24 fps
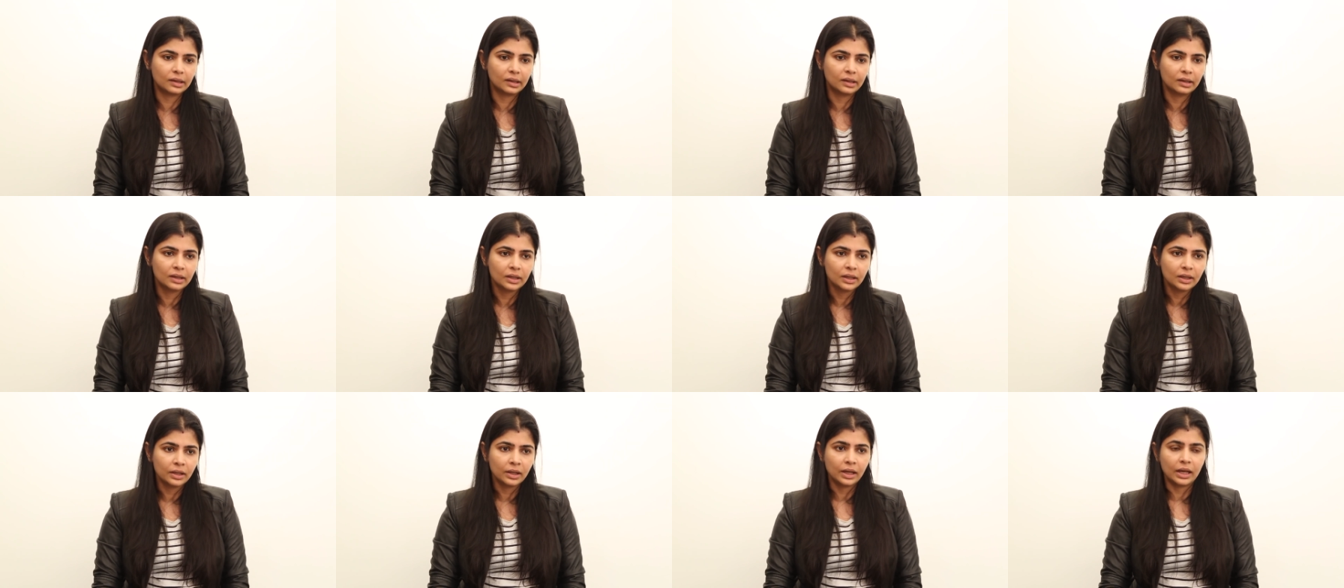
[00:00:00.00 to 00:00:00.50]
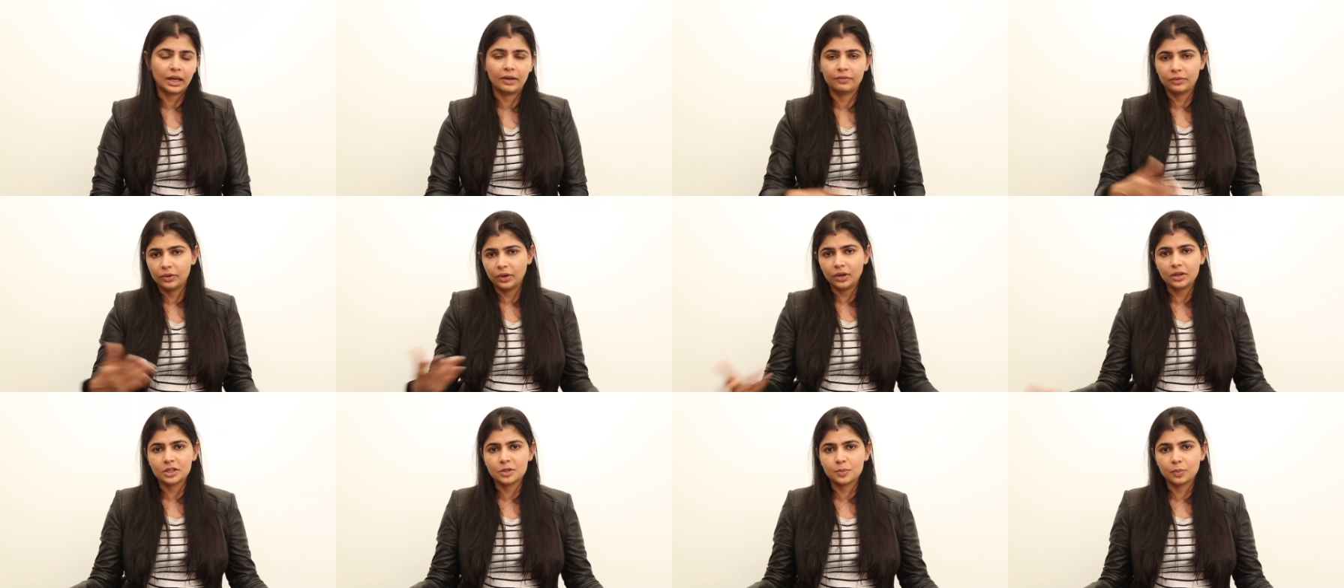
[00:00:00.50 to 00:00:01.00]
uh, I
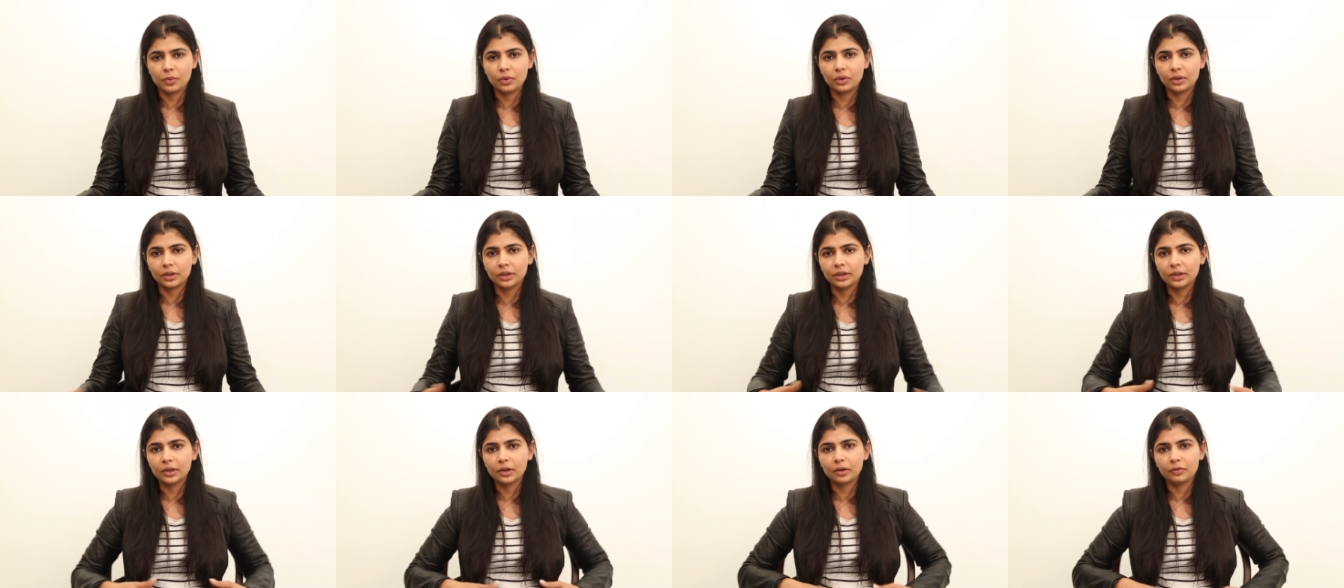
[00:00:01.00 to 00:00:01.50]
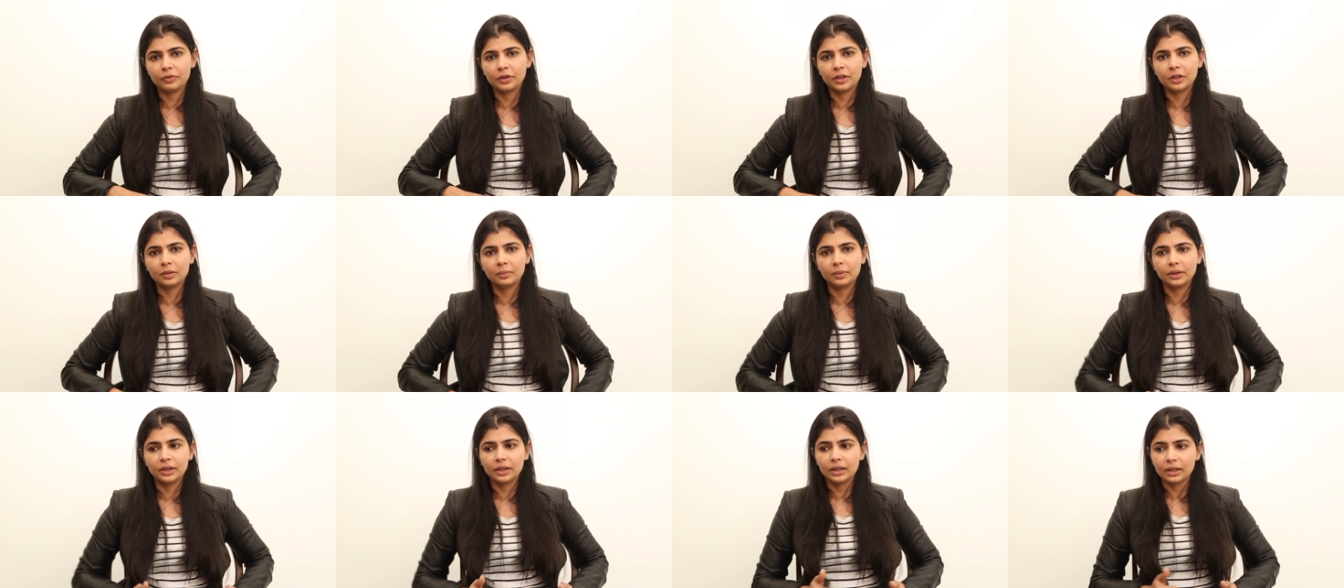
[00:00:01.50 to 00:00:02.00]
have not spoken ill of
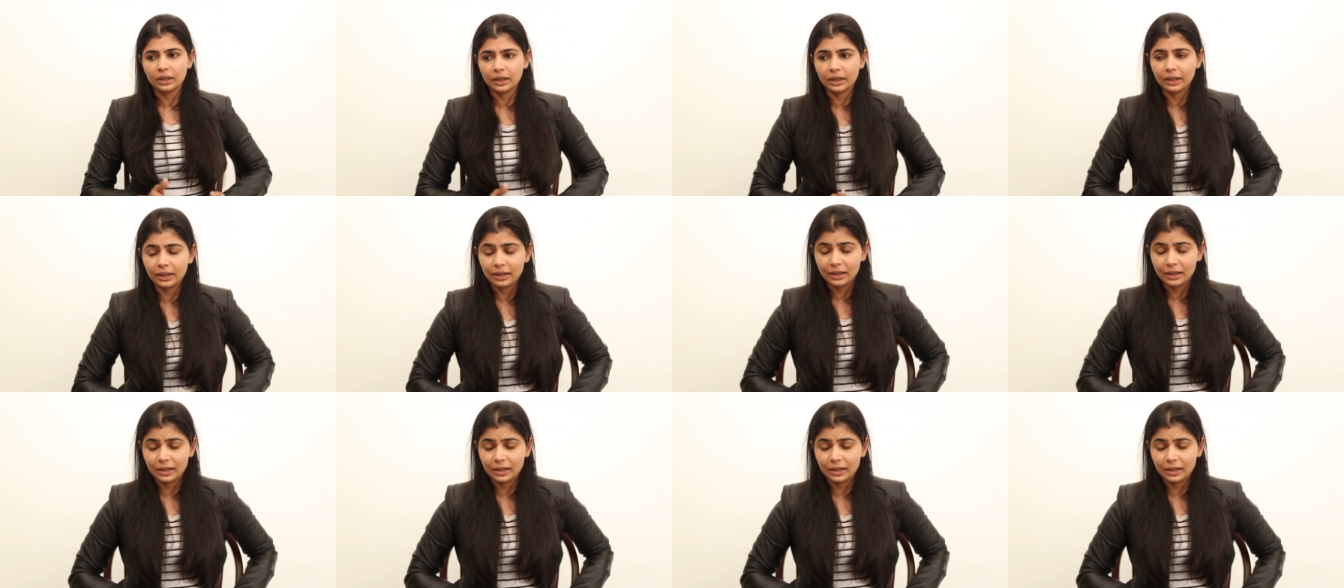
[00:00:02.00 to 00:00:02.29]
anybody.